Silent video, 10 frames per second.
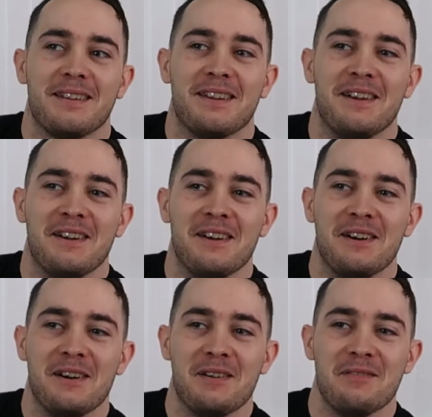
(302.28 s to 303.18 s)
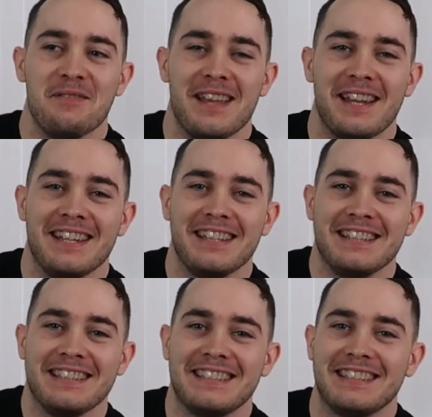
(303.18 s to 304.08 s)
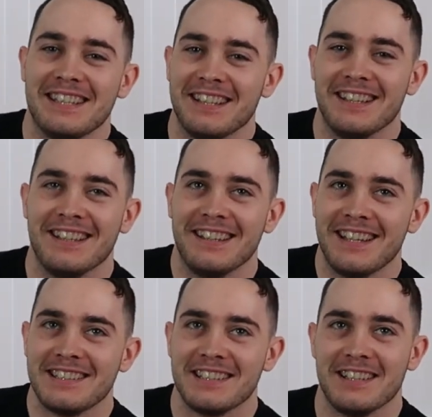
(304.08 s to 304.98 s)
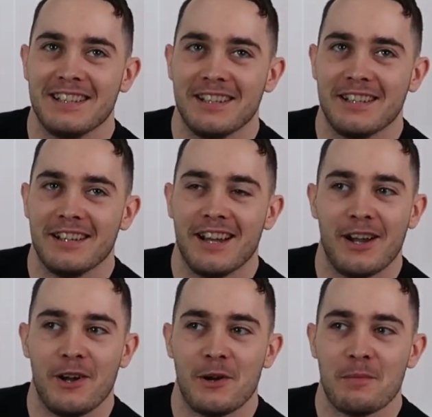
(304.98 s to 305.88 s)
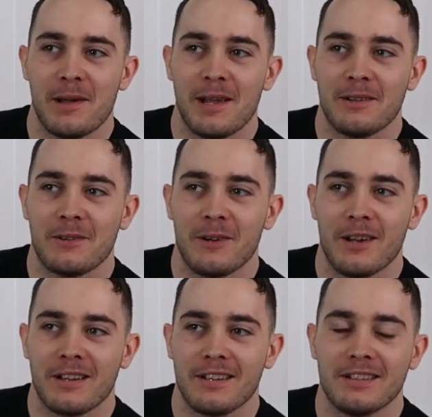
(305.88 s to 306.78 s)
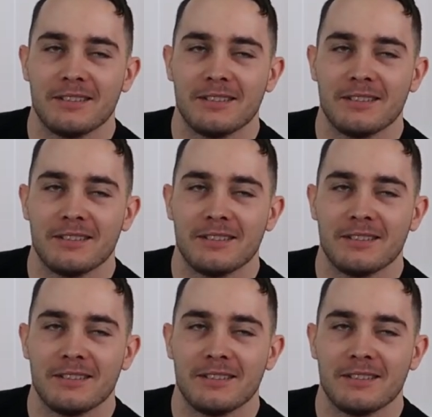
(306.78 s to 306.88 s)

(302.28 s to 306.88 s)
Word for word: Um, that is uh, that's uh, Iron Man, correct?